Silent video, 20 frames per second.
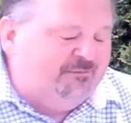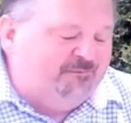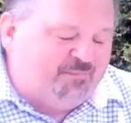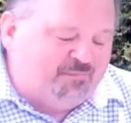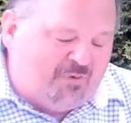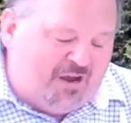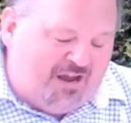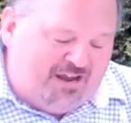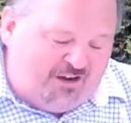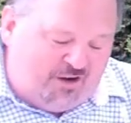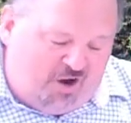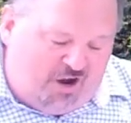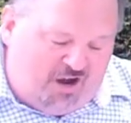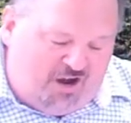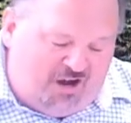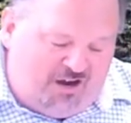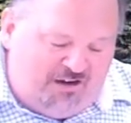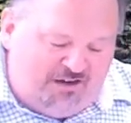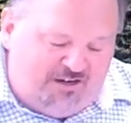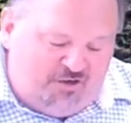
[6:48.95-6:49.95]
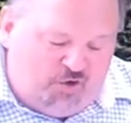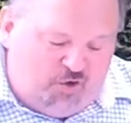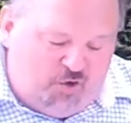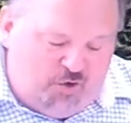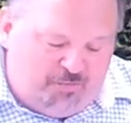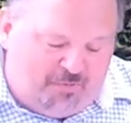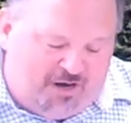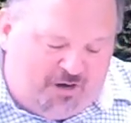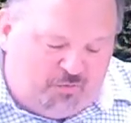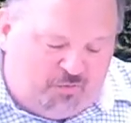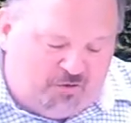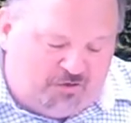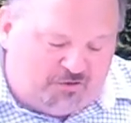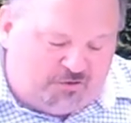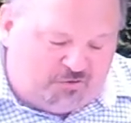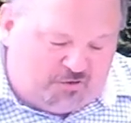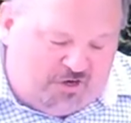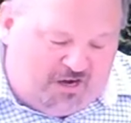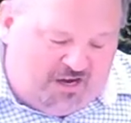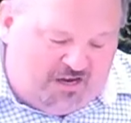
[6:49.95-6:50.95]
my God in whom I will
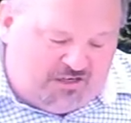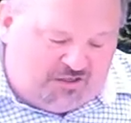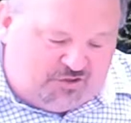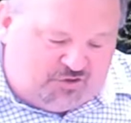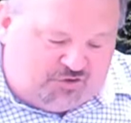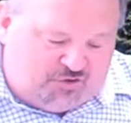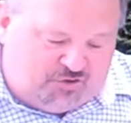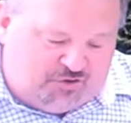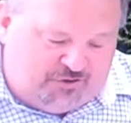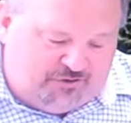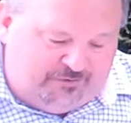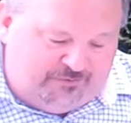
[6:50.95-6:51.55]
trust.